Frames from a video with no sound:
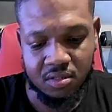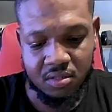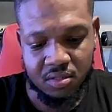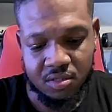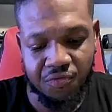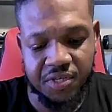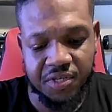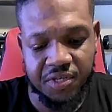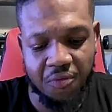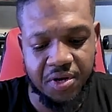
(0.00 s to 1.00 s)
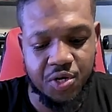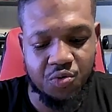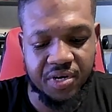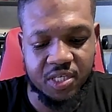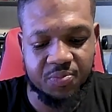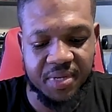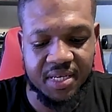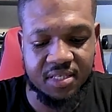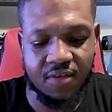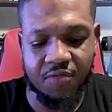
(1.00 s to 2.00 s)
The reason why we're doing this because
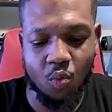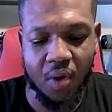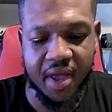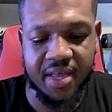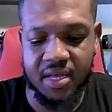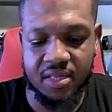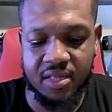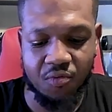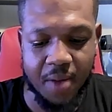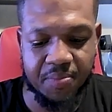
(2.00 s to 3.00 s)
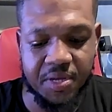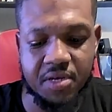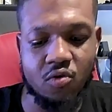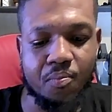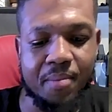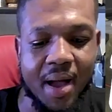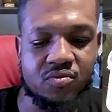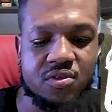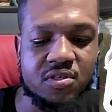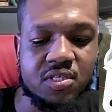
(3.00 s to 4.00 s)
of the way the Rapido
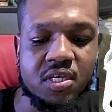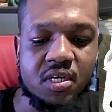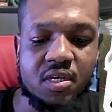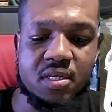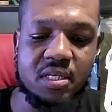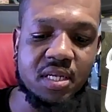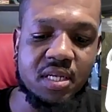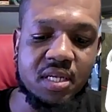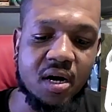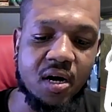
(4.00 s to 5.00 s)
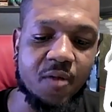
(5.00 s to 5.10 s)
mounts the